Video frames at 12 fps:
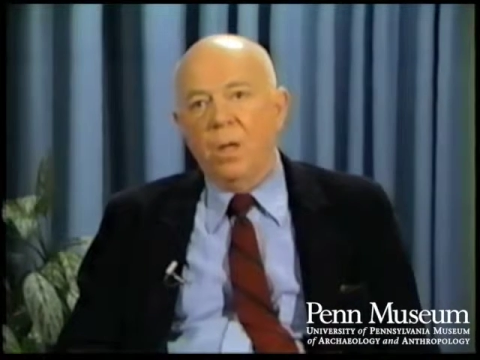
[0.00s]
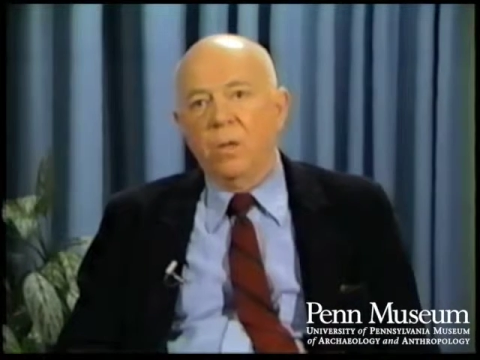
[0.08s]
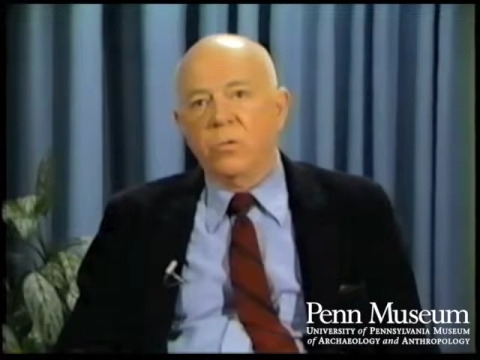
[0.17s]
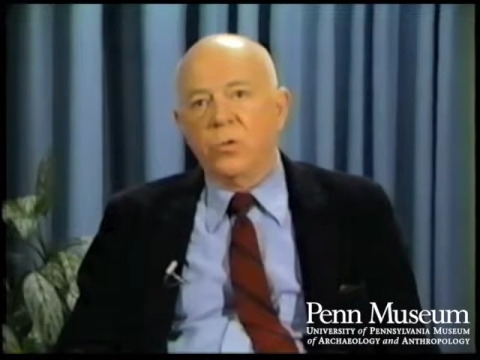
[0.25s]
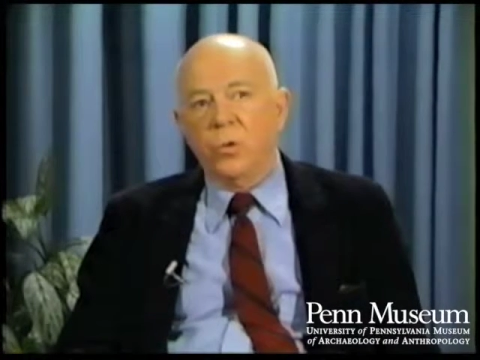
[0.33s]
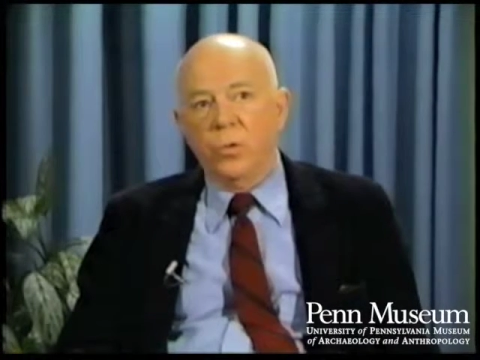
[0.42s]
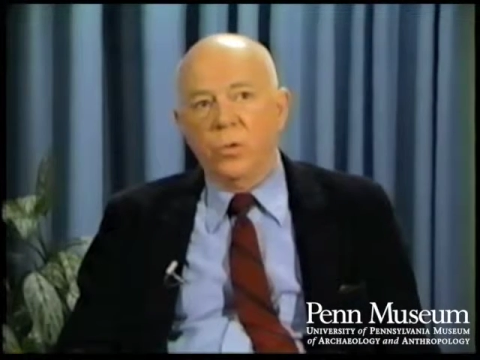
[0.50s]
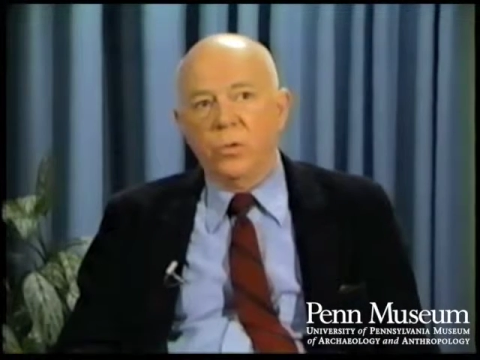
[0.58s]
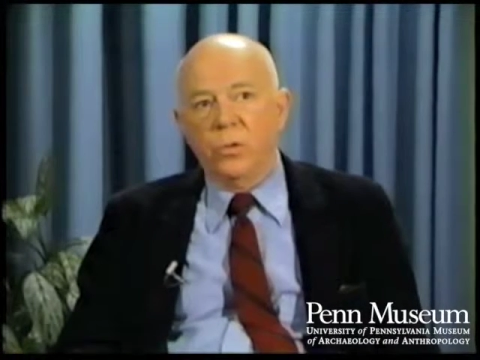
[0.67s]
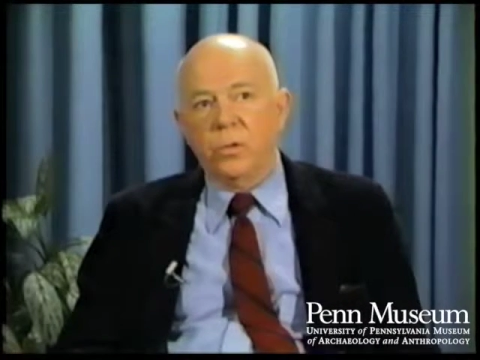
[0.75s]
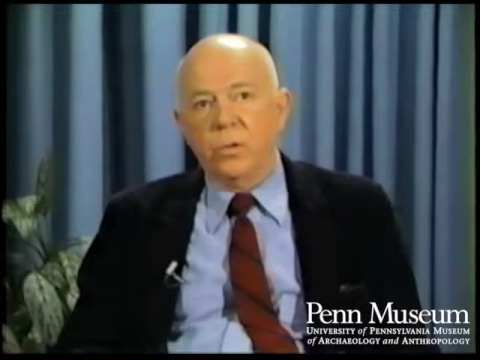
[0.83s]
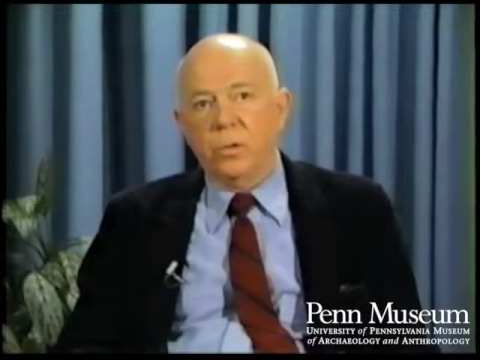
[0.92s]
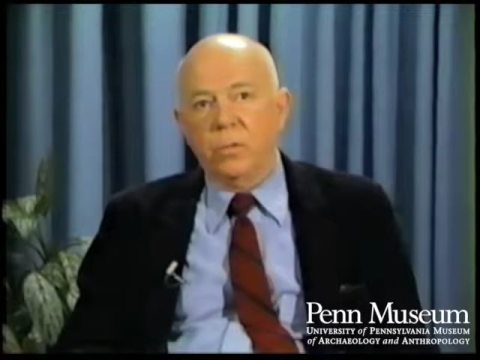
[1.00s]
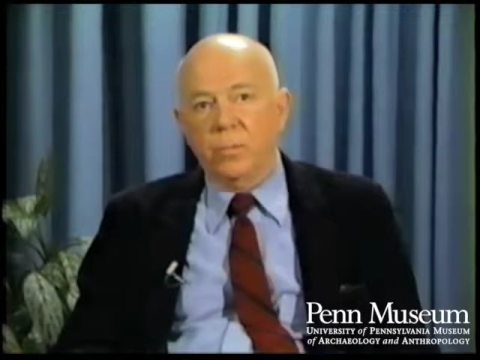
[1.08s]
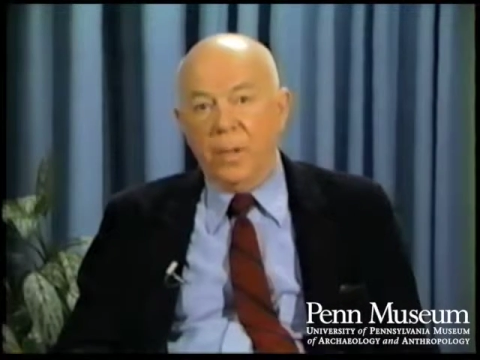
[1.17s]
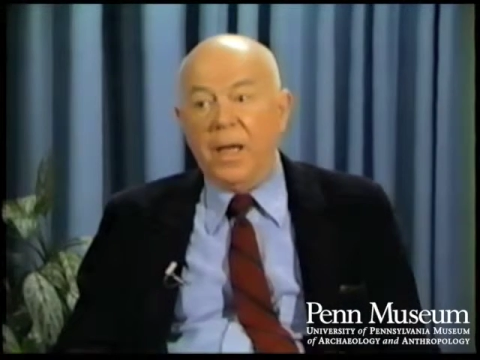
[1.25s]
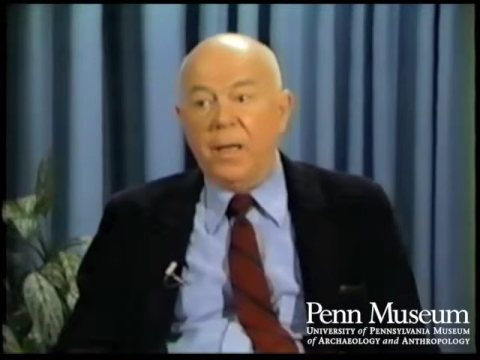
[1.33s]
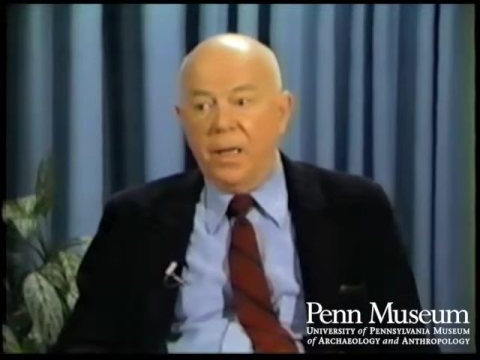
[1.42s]
students,
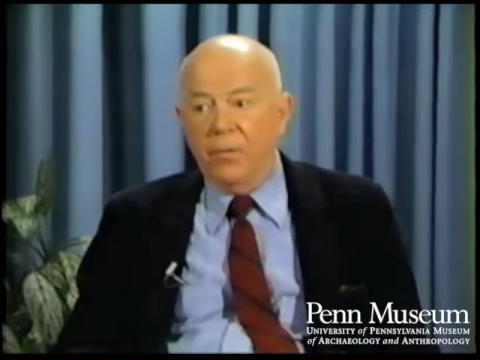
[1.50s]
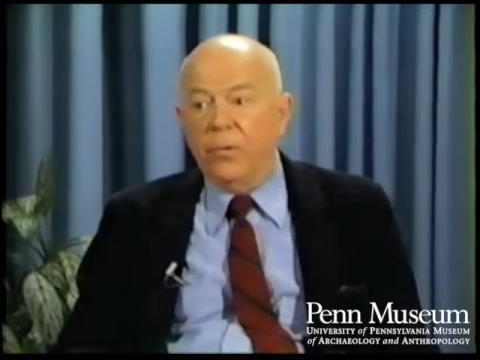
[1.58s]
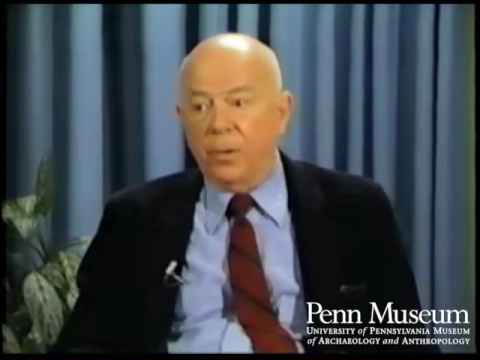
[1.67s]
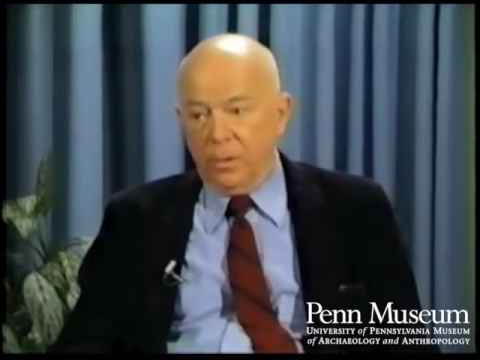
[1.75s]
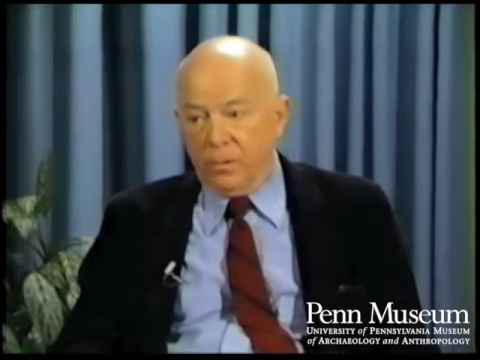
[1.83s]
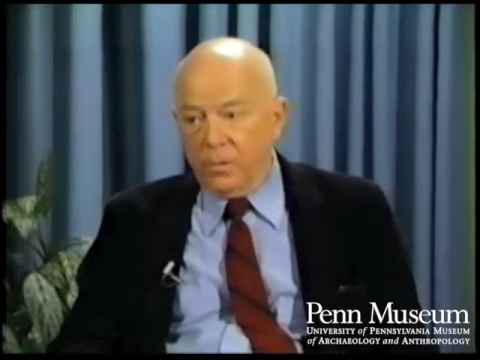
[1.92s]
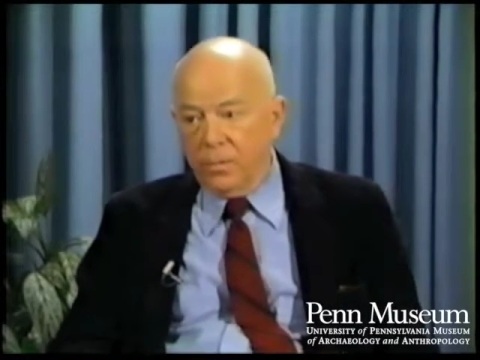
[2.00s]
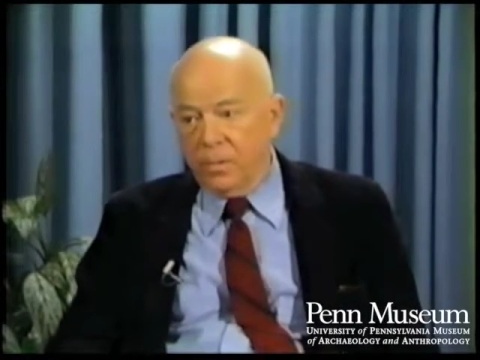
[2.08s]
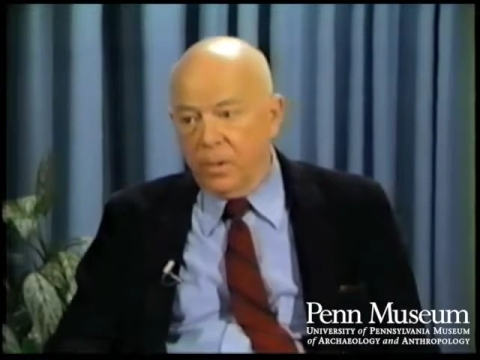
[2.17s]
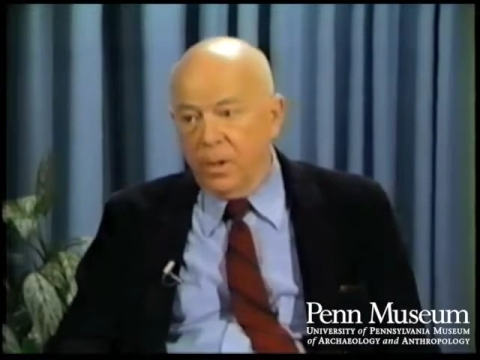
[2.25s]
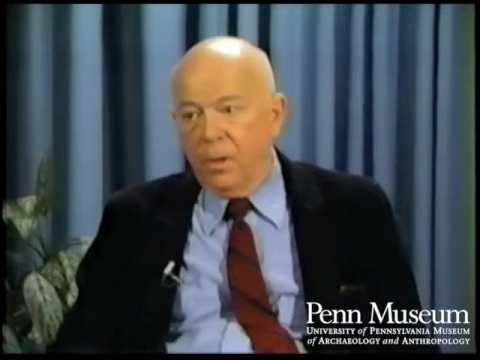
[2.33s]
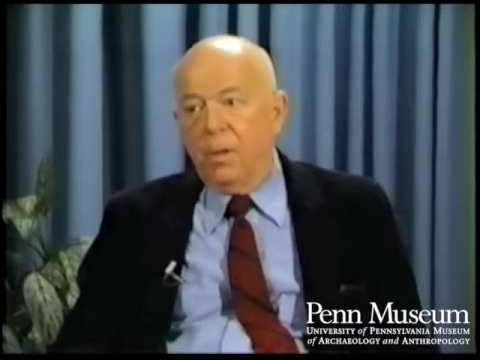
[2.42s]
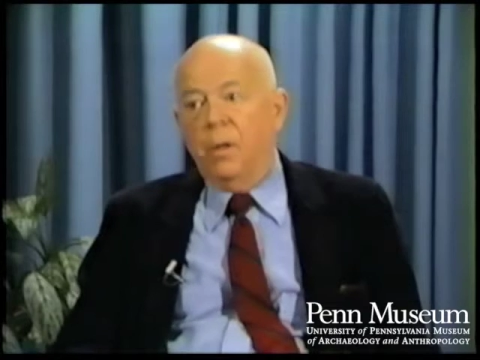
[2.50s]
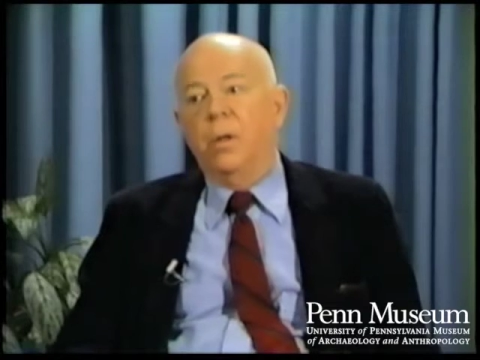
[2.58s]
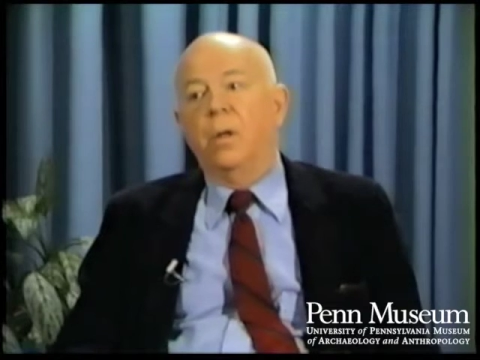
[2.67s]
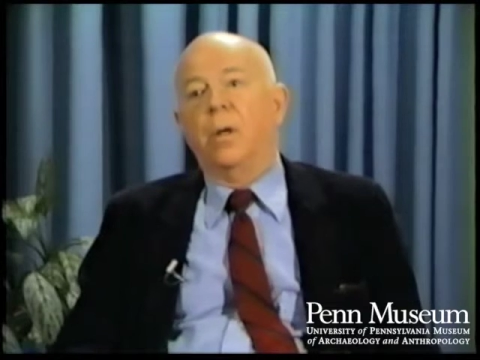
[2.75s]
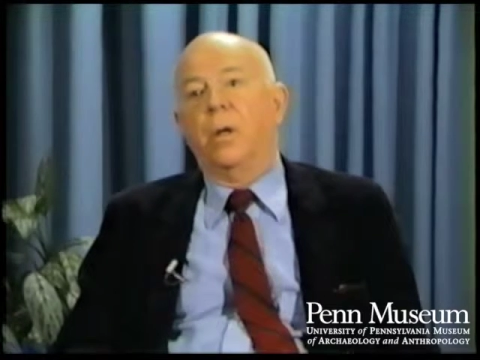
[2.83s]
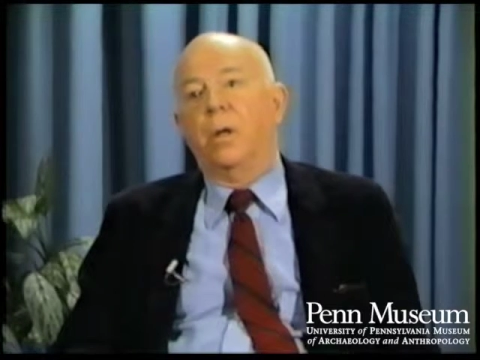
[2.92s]
black Africans,
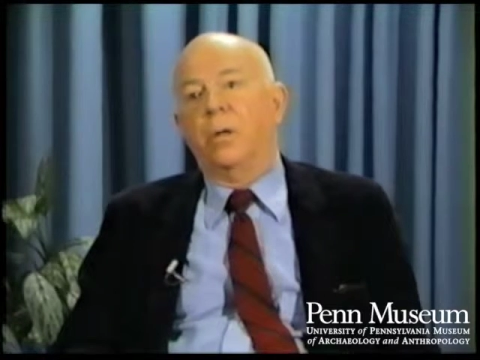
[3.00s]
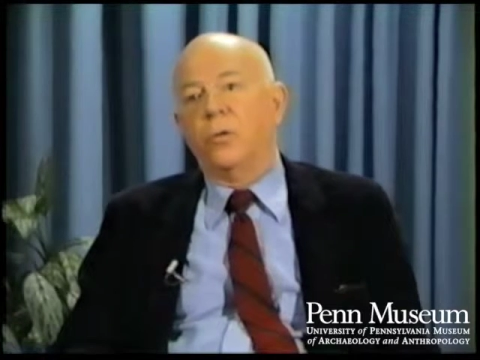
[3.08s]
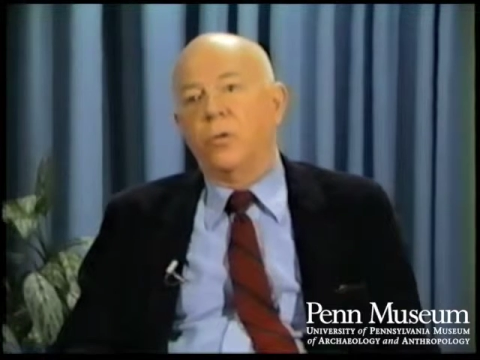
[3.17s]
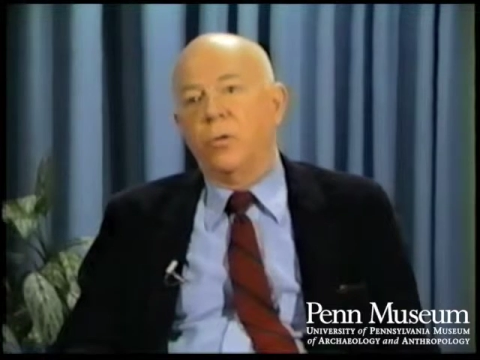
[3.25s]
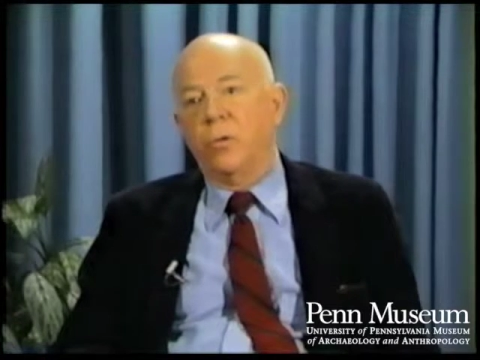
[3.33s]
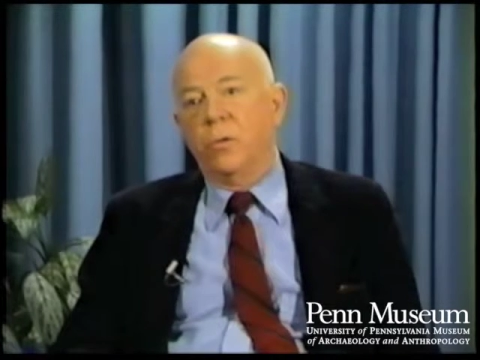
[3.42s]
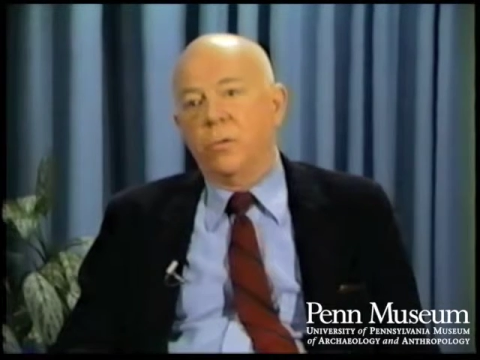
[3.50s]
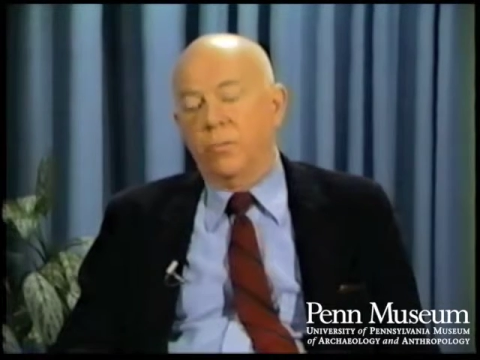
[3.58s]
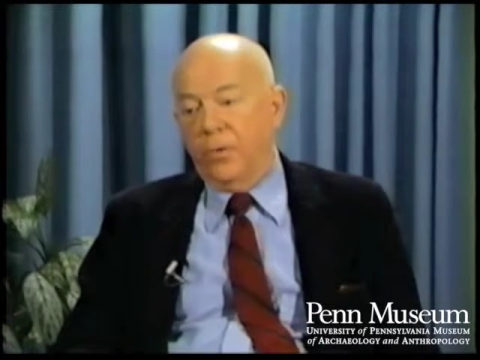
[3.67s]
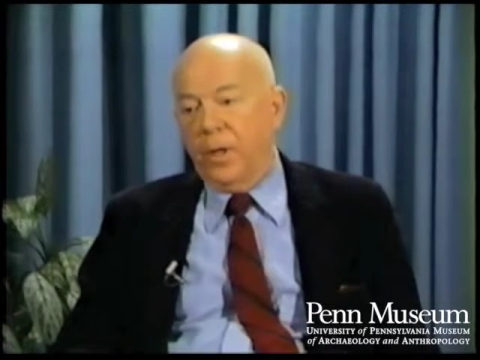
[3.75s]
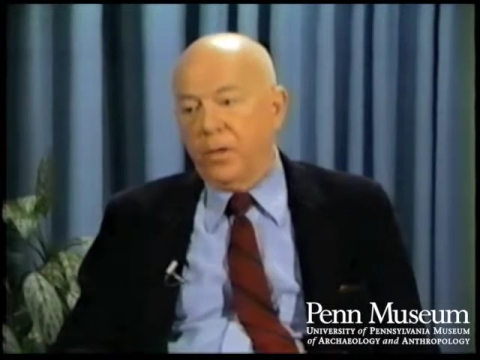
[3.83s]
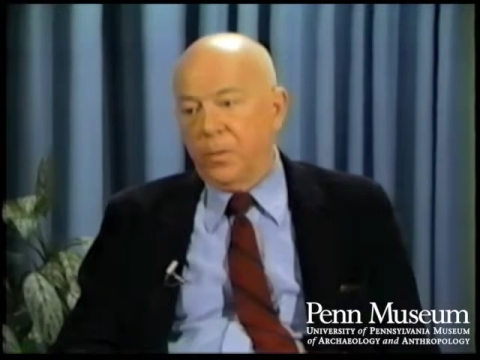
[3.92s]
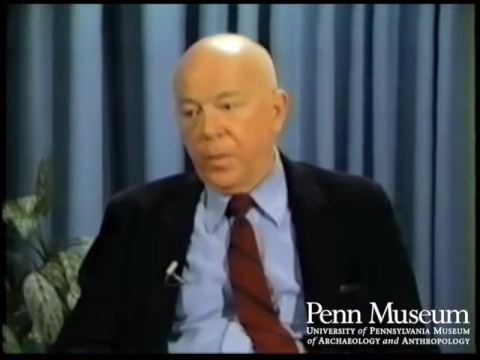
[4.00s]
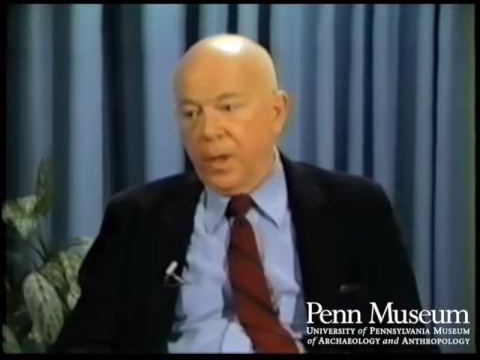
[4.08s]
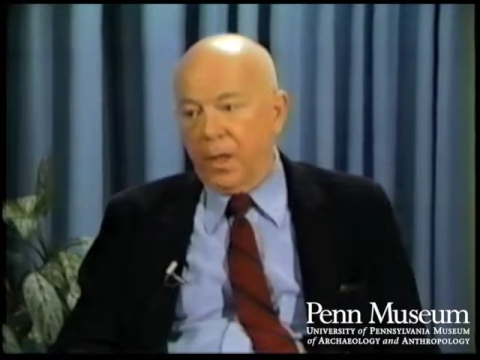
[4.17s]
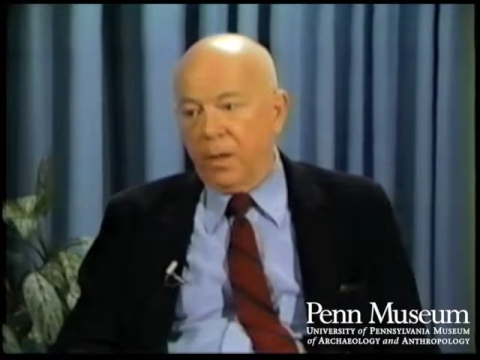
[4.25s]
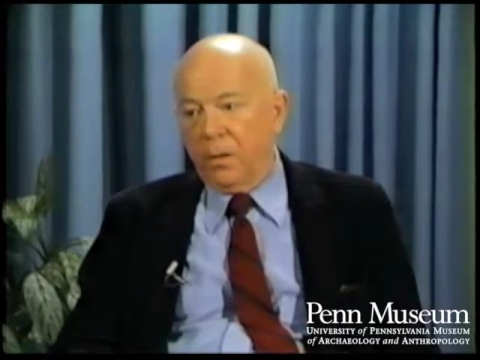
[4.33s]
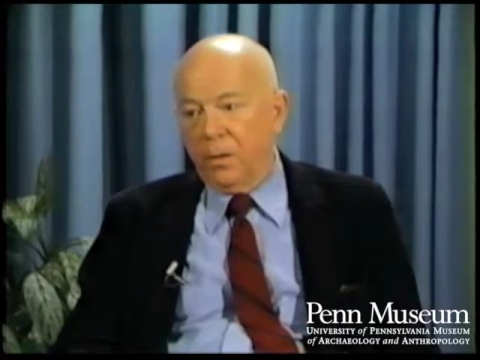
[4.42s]
uh, students of Frank
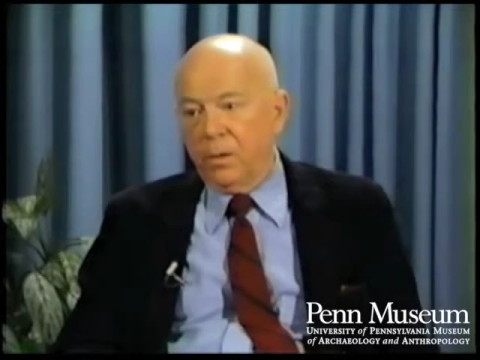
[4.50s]
Speck.